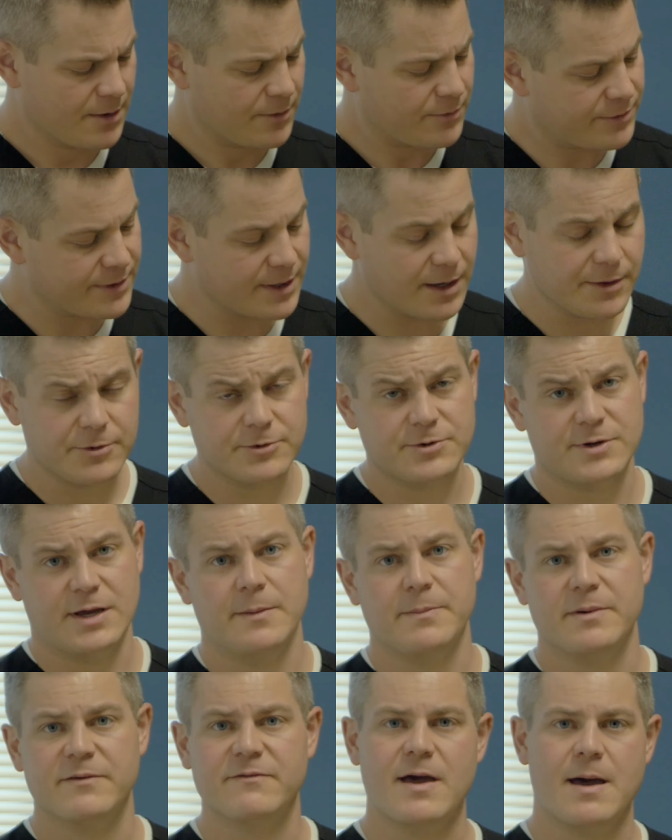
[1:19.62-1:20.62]
The other
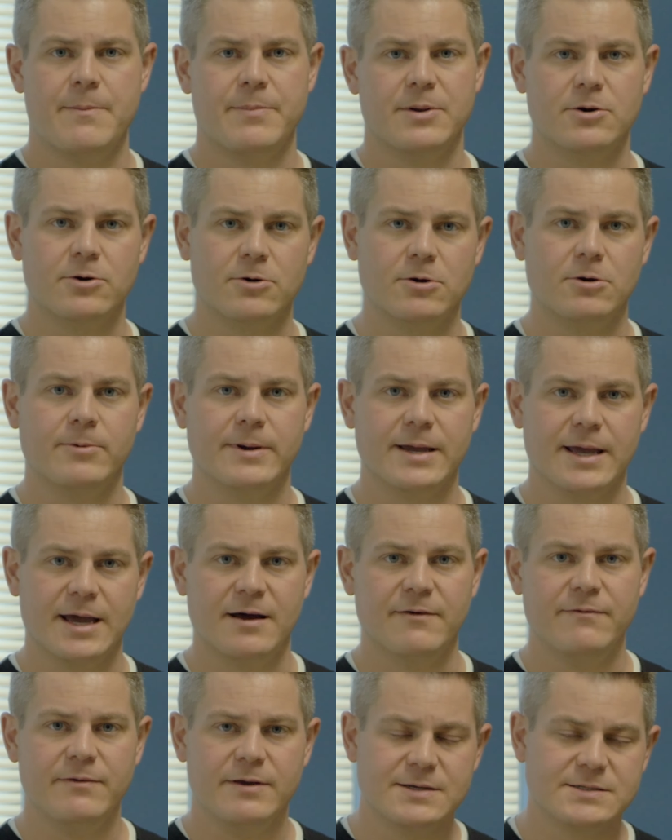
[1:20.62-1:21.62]
type of epidural we
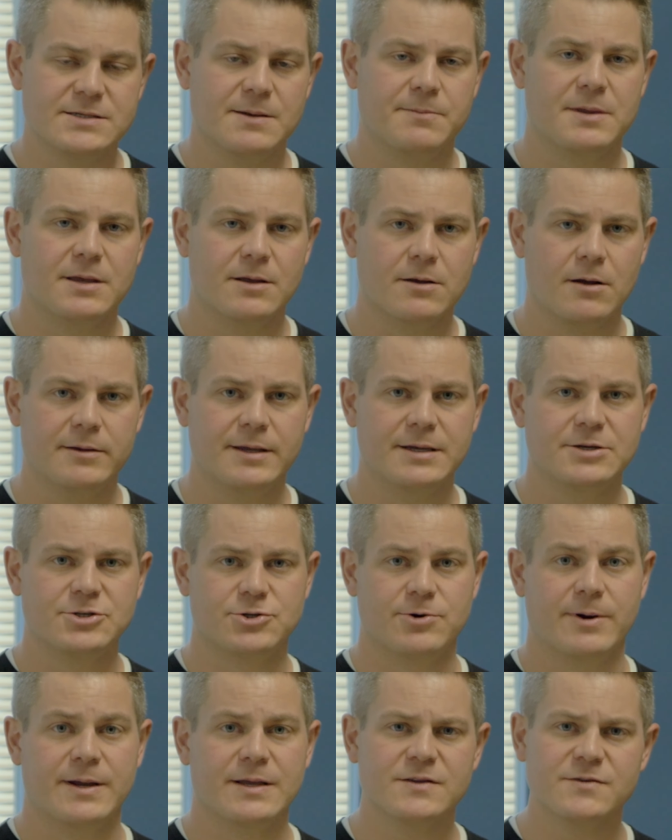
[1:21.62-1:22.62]
have is something called a
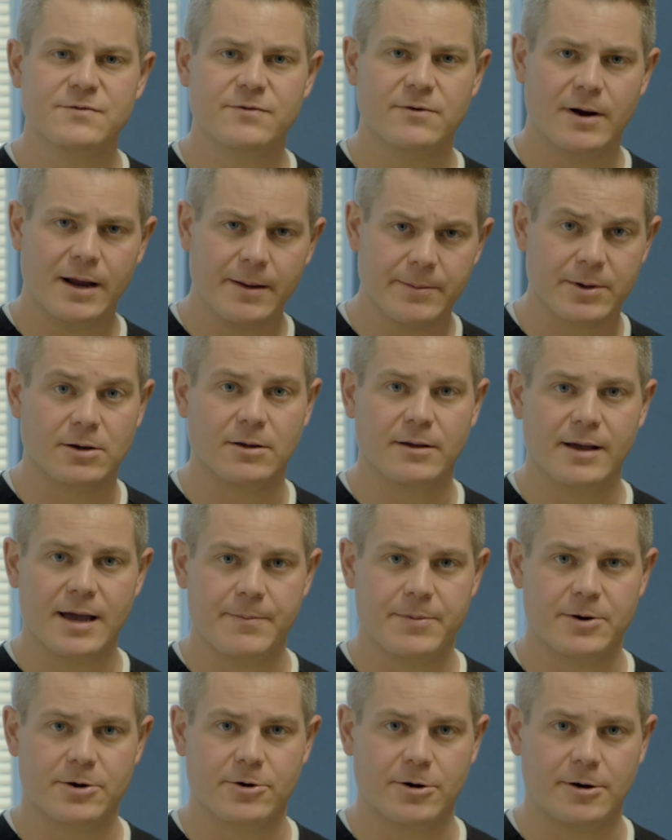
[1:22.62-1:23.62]
transforaminal
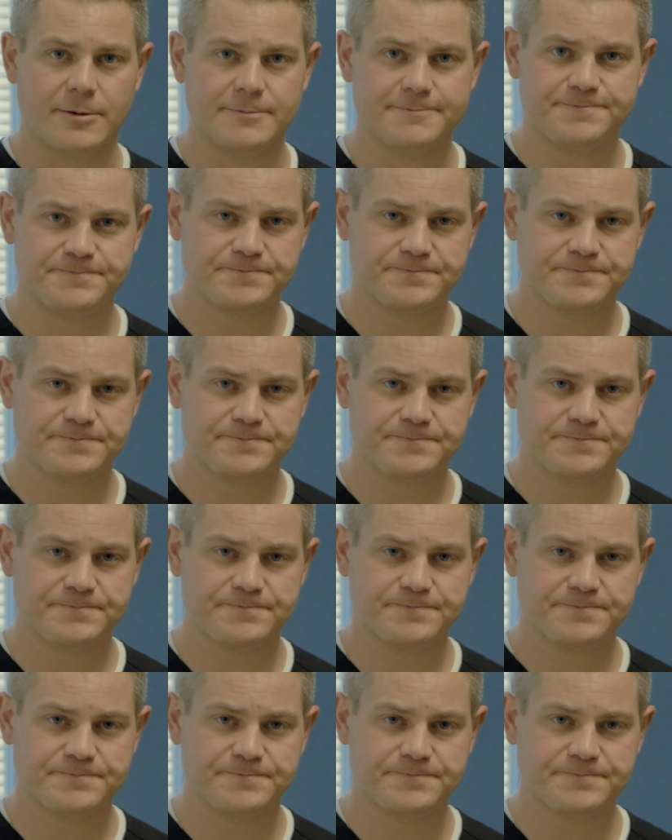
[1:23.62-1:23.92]
epidural.